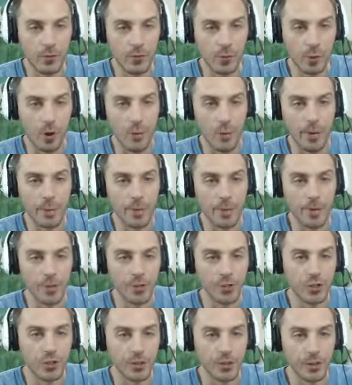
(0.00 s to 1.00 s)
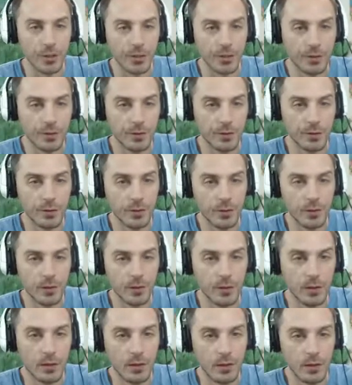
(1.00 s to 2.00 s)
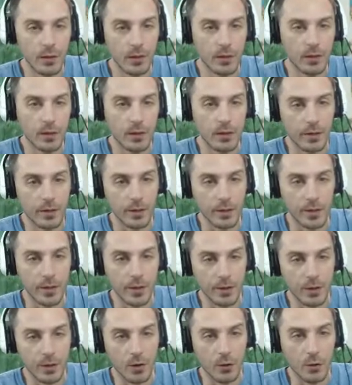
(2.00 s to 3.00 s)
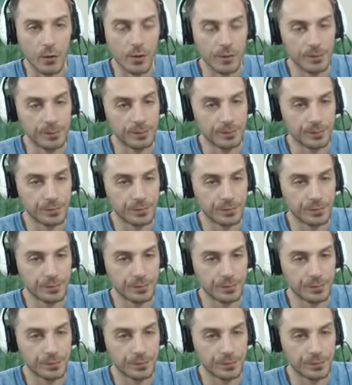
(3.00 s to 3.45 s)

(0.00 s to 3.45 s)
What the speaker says: throw it on my bench, and then get it going.